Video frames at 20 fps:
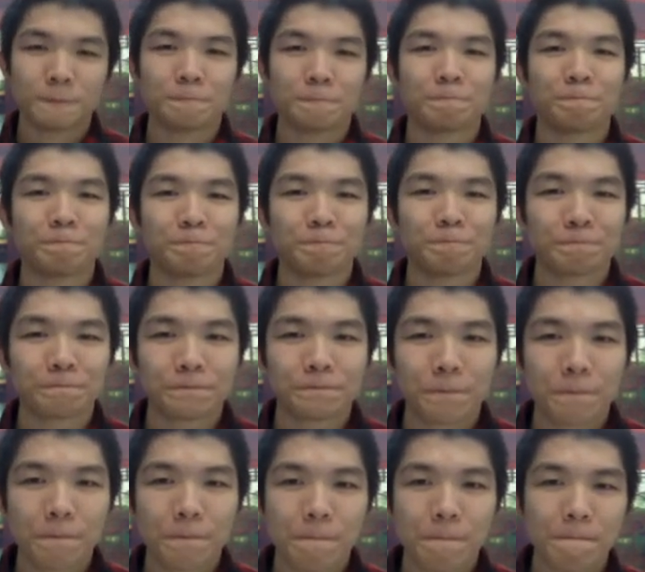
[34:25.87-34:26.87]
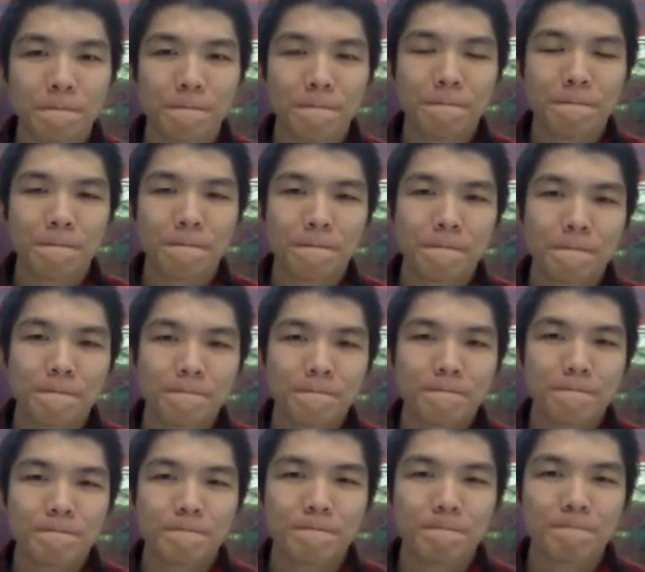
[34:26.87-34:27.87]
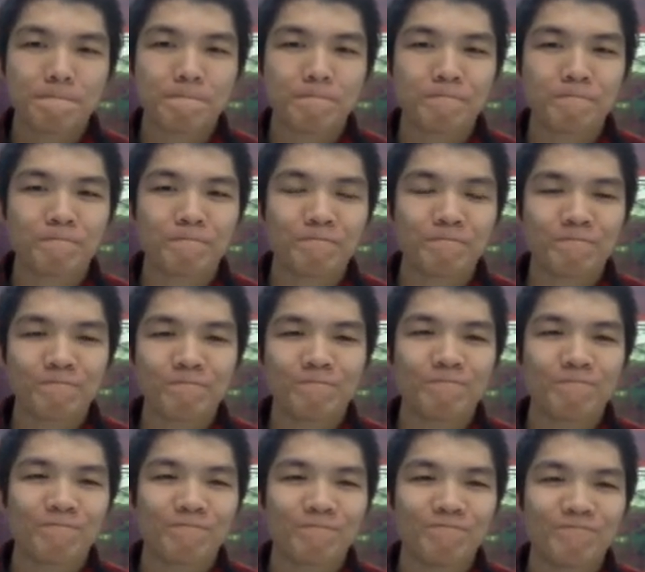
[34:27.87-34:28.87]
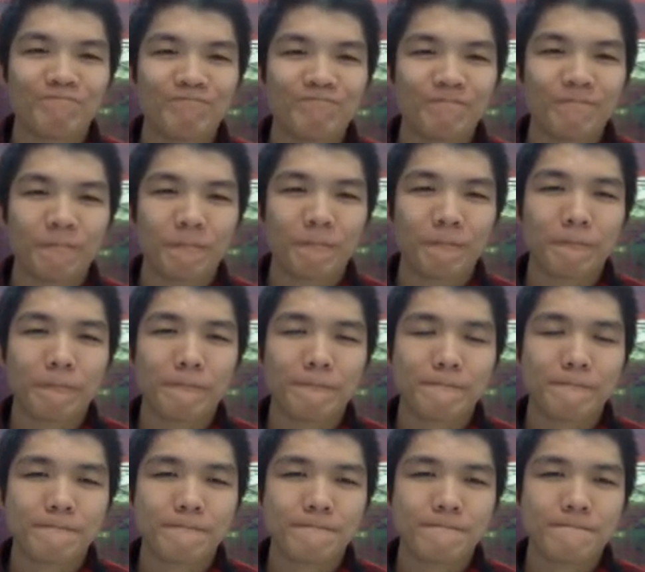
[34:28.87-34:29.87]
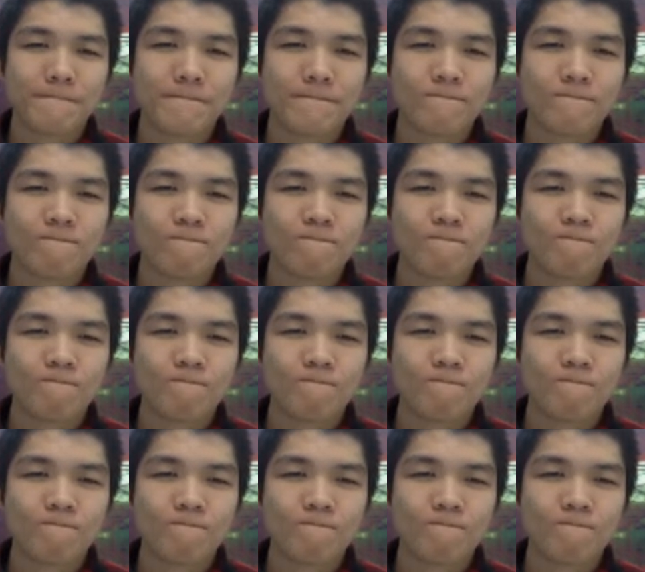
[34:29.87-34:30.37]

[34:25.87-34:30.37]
No words are spoken by the person on screen.